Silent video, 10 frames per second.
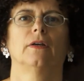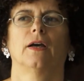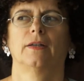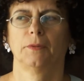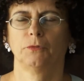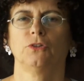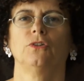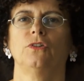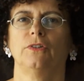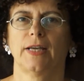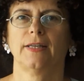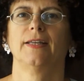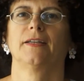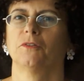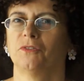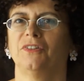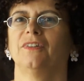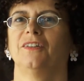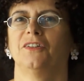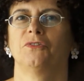And I'm sure today they can
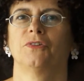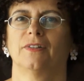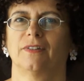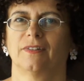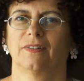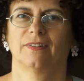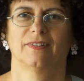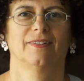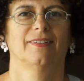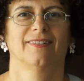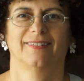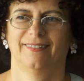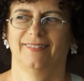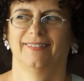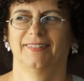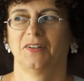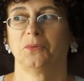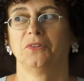feel the difference. So